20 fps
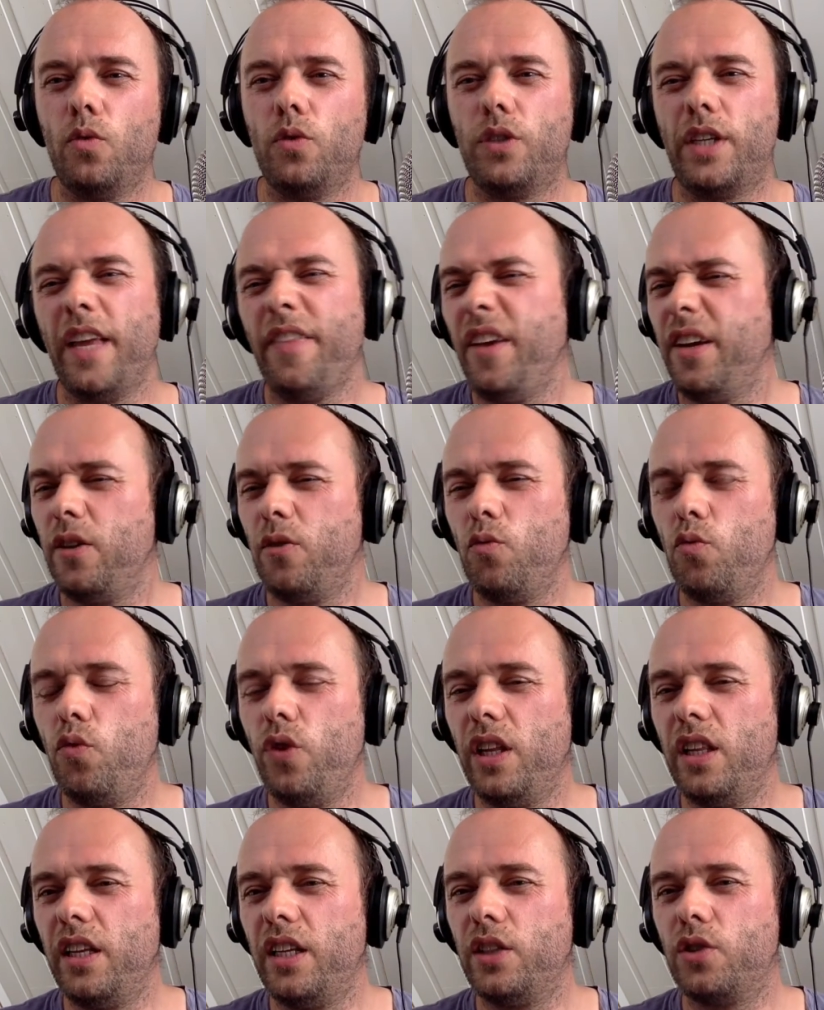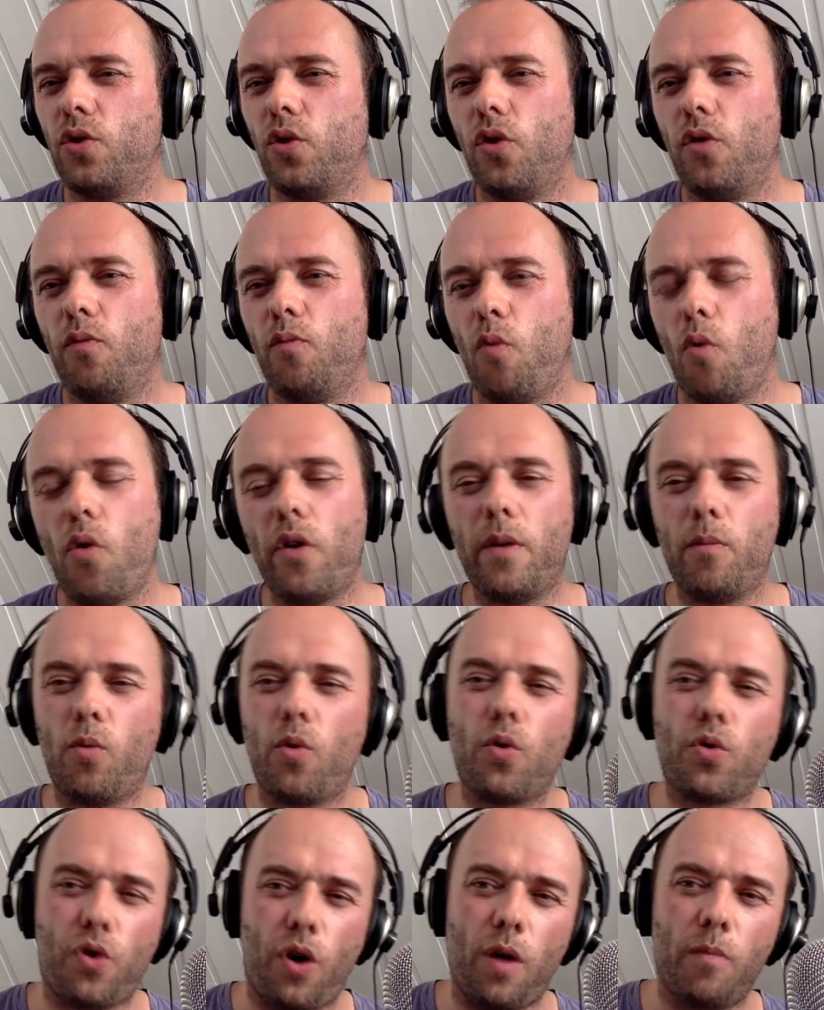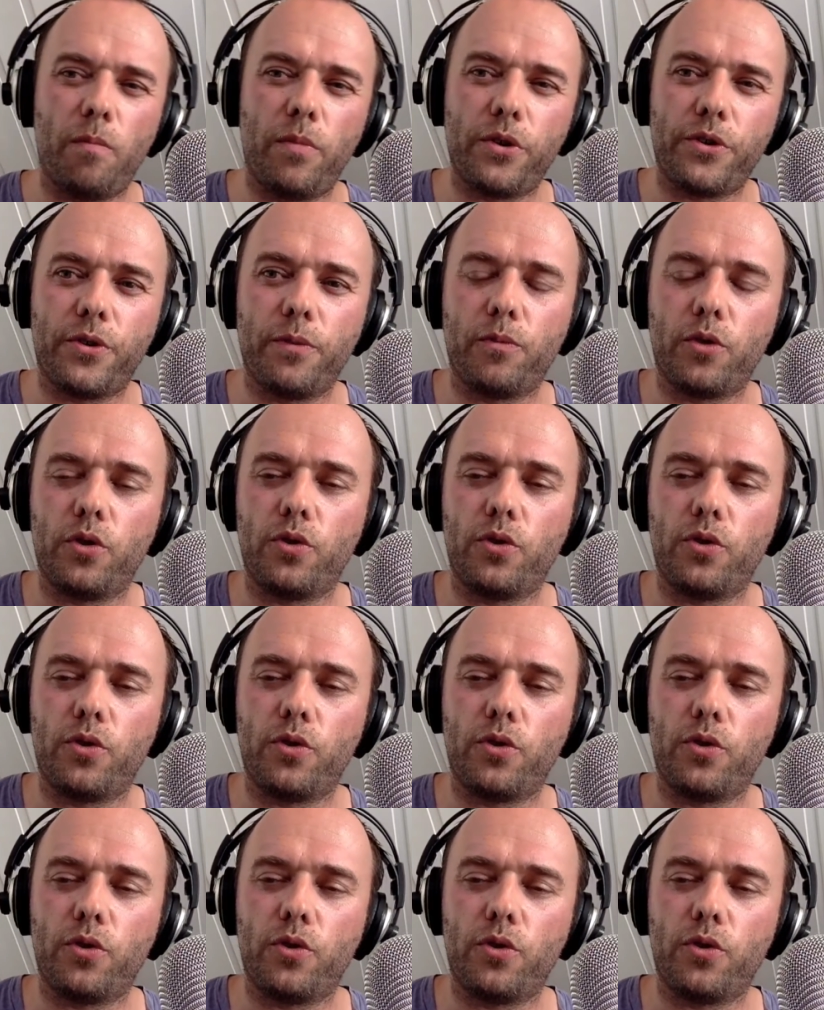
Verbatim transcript: it's getting really sort of more and more cumbersome